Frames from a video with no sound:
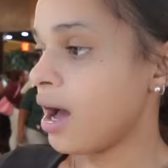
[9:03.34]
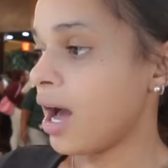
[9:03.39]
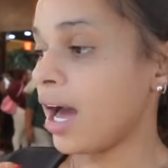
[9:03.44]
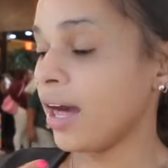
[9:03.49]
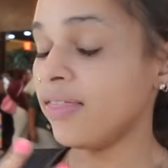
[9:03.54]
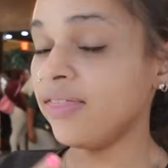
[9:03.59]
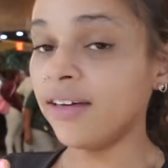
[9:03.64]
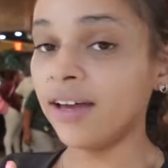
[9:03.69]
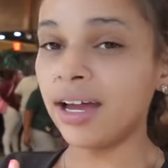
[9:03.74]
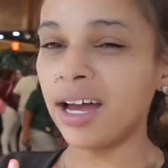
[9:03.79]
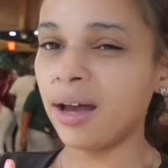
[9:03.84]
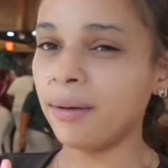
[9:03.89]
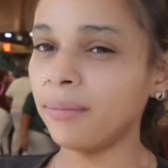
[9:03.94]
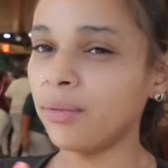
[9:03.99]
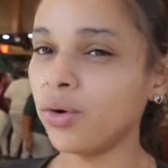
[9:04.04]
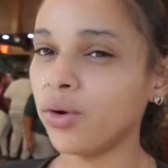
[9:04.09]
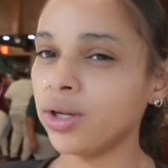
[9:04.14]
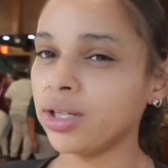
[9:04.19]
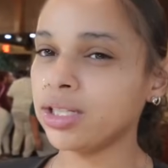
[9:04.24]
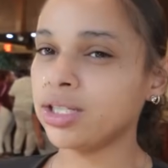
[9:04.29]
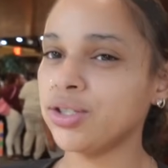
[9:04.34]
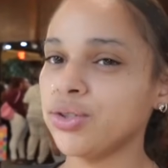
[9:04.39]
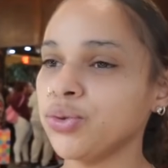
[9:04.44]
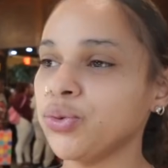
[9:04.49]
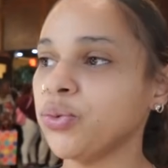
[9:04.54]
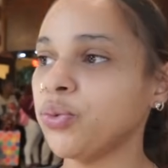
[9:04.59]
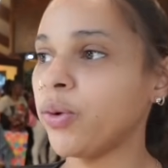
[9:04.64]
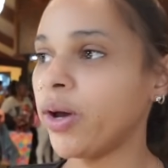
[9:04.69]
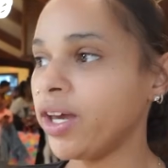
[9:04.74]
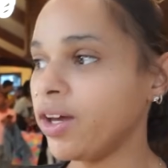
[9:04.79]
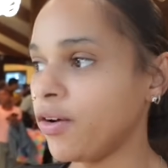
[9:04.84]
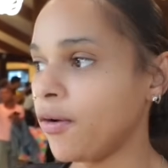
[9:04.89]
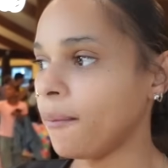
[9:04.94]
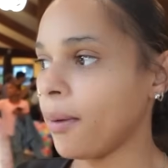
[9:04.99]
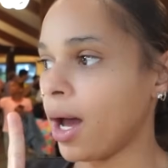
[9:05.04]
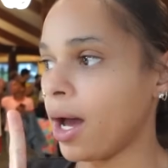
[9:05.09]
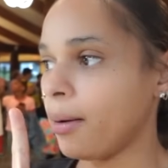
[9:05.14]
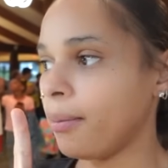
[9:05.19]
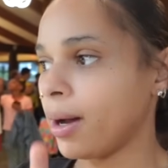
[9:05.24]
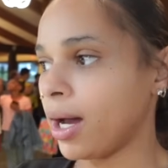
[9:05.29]
I think I'm going to wait on
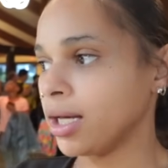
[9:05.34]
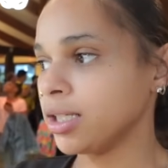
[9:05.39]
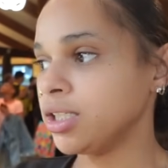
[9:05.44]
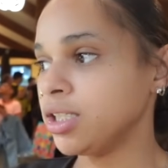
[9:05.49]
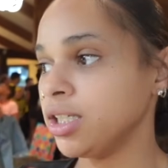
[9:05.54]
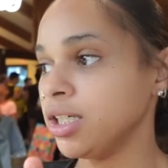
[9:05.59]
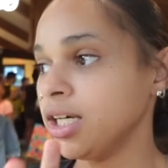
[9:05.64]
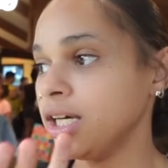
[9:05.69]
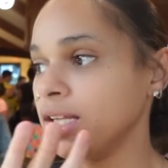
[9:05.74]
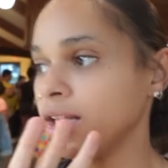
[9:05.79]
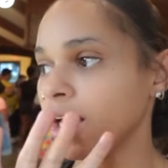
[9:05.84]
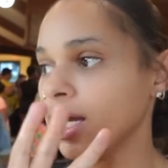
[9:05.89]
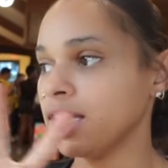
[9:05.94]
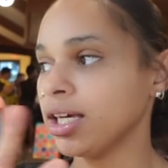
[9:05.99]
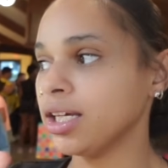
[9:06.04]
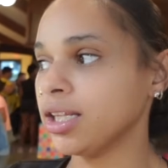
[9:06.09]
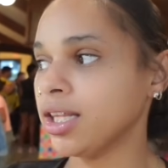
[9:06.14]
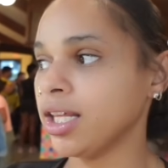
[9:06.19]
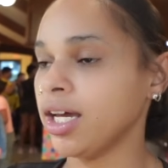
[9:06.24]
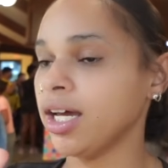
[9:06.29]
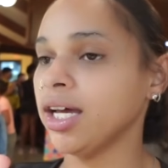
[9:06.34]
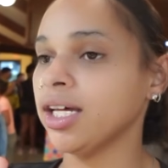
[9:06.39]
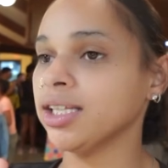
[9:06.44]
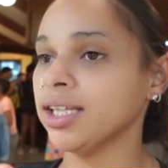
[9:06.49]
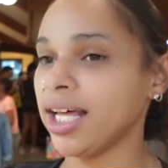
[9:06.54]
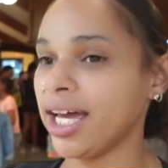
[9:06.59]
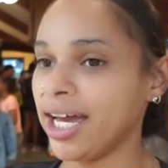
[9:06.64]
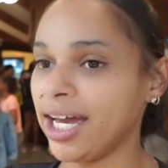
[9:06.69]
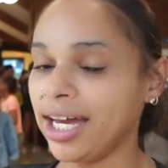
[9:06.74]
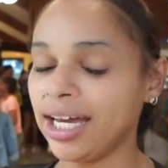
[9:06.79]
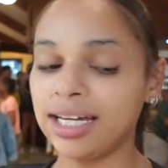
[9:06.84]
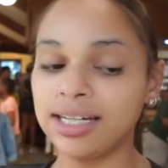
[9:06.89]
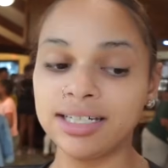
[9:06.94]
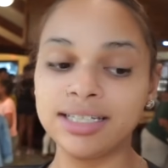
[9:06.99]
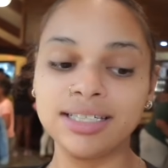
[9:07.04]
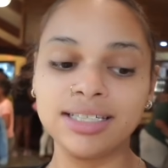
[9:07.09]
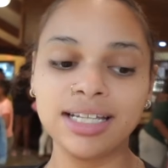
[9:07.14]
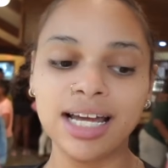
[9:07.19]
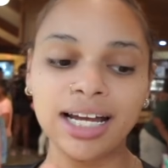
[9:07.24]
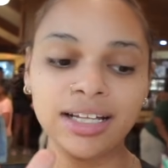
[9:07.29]
my hibachi and like get that
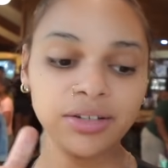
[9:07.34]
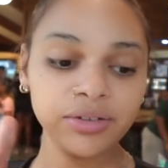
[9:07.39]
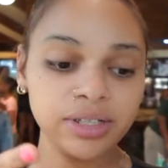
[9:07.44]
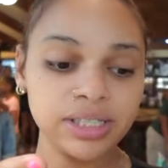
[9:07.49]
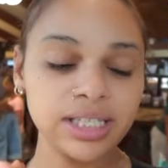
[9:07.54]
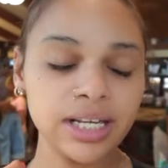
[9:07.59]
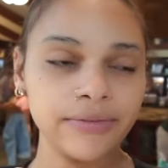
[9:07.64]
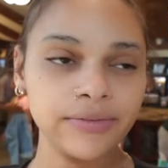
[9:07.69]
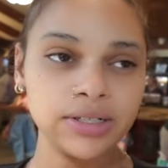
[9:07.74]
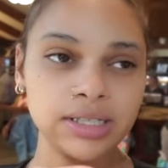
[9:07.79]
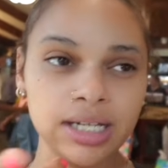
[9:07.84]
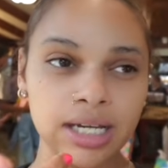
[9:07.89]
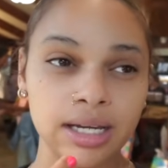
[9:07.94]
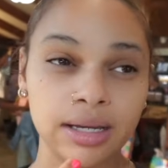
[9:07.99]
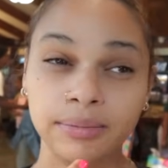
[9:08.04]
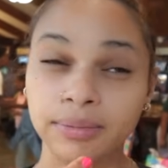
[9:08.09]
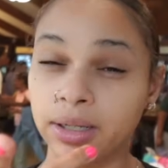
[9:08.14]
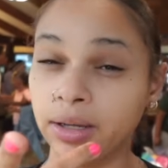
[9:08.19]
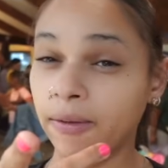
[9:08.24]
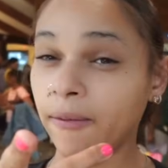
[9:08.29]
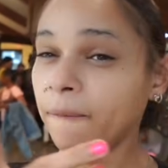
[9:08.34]
last. I do this every time.